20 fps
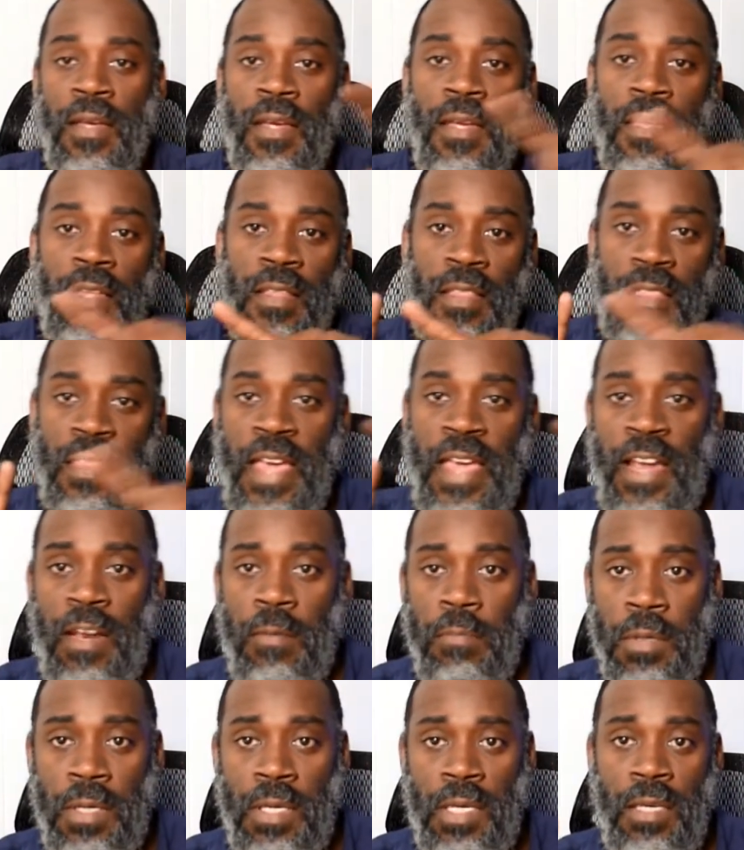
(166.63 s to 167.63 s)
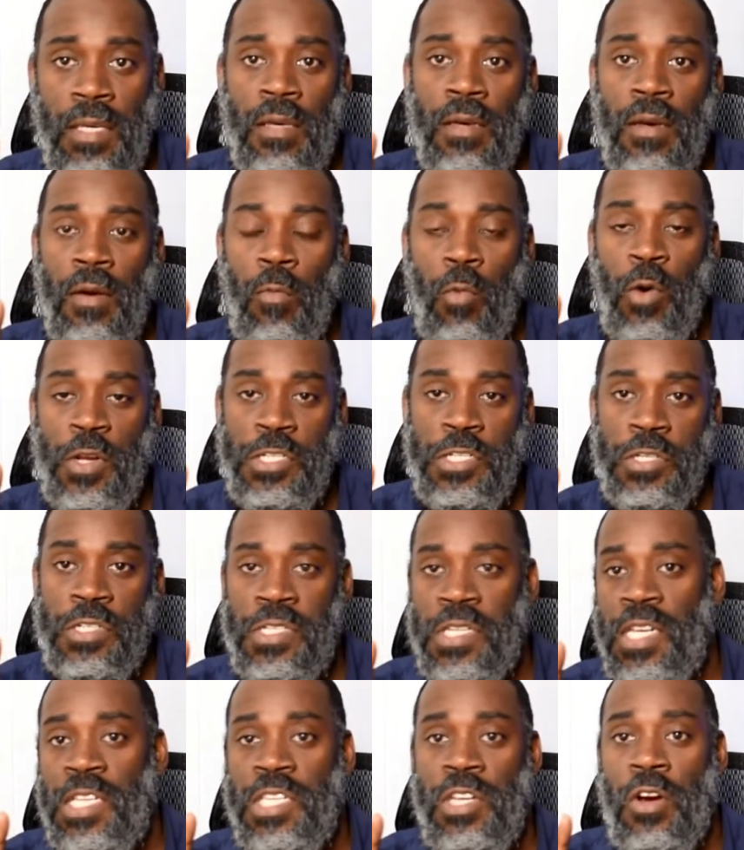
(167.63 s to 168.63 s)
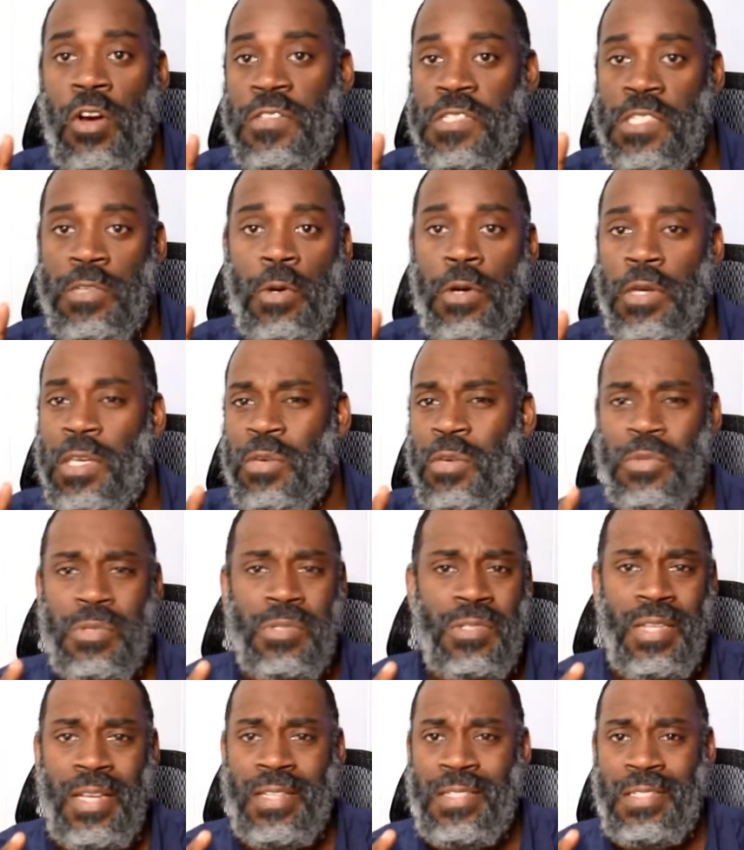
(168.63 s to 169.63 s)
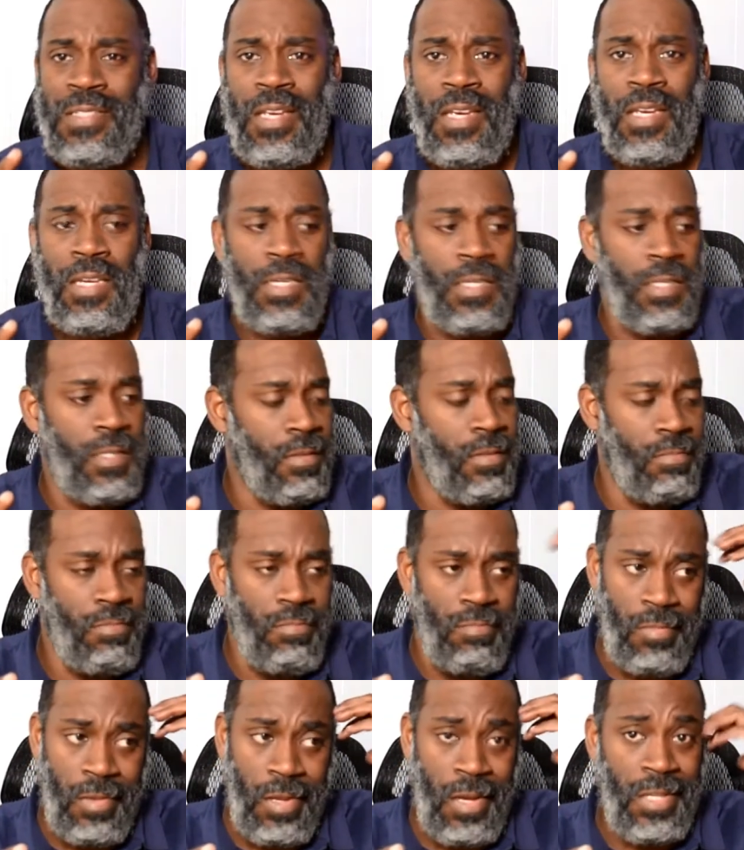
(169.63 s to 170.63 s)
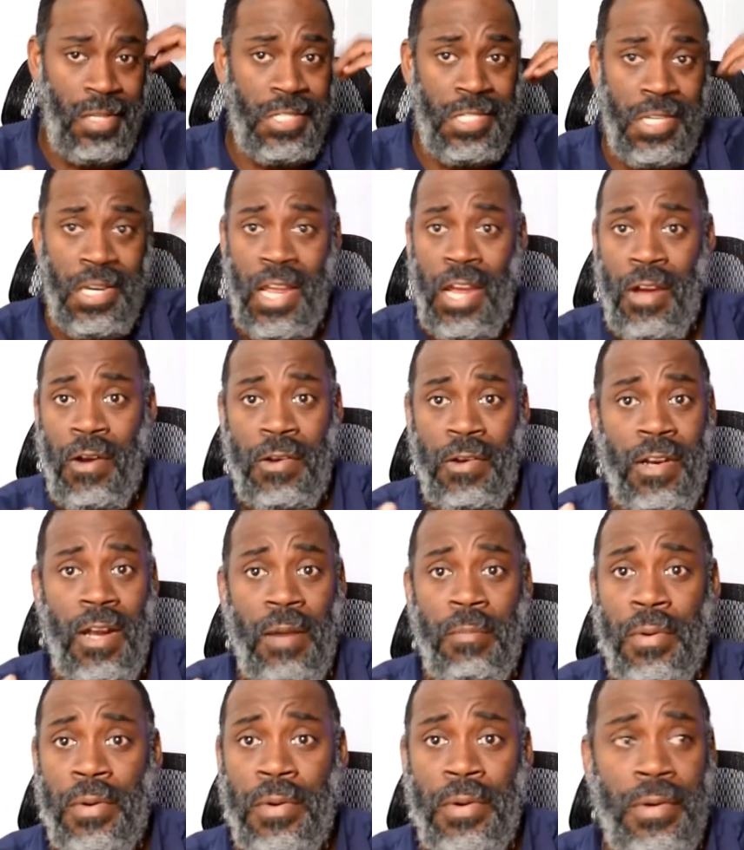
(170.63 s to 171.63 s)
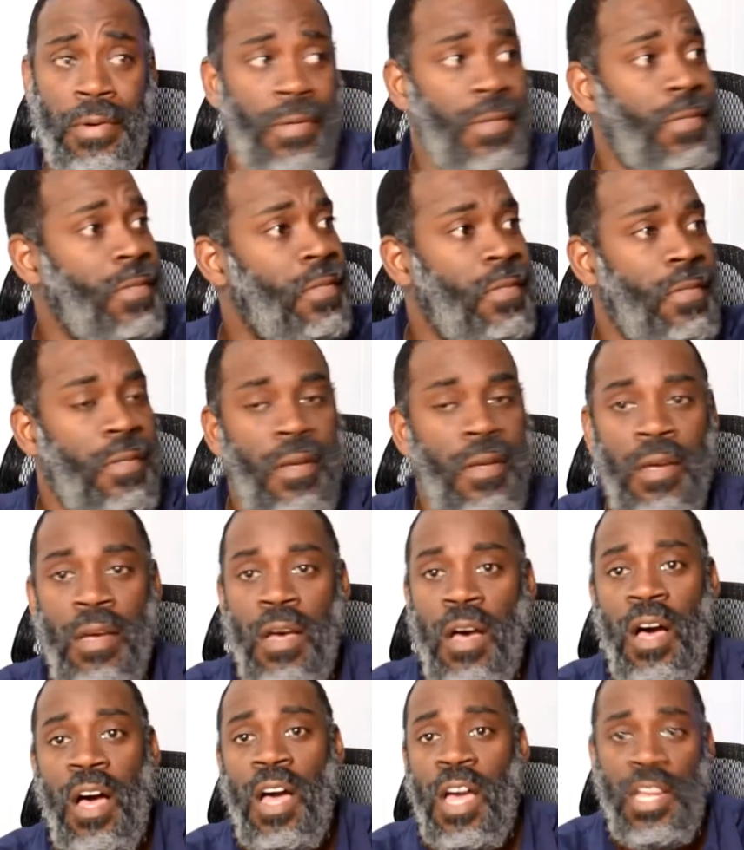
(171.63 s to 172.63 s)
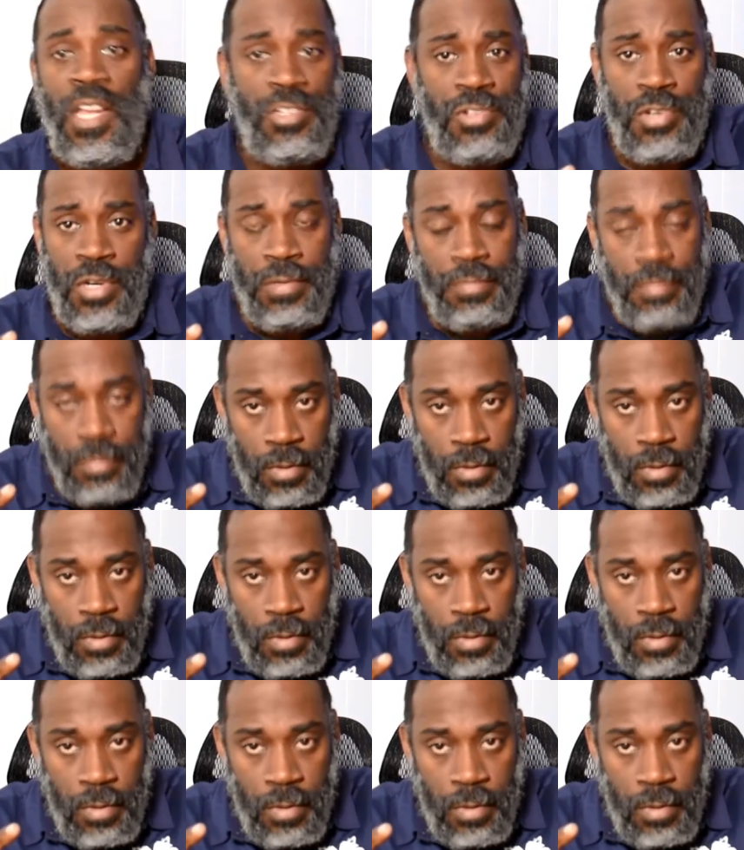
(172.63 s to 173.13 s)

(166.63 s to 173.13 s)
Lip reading: that'll be what your 10-yard zero equals. Let's say a generic number's 100.